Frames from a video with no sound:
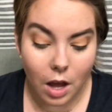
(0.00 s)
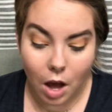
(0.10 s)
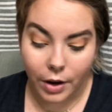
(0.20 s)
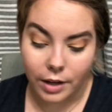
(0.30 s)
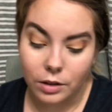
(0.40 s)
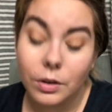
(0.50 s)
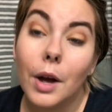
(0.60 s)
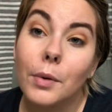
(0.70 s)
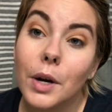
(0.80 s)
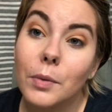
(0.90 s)
Okay, so
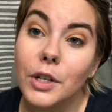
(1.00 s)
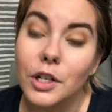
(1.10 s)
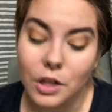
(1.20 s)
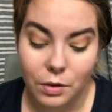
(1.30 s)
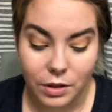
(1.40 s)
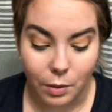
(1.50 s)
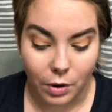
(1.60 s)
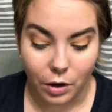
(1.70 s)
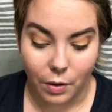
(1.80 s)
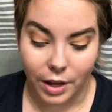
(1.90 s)
now what I want to do is I
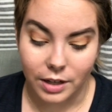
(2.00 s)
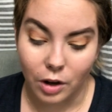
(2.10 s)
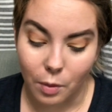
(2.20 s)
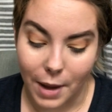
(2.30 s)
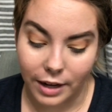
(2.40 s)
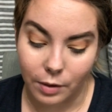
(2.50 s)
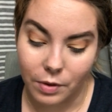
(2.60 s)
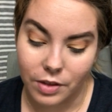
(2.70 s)
want to go ahead and go back in with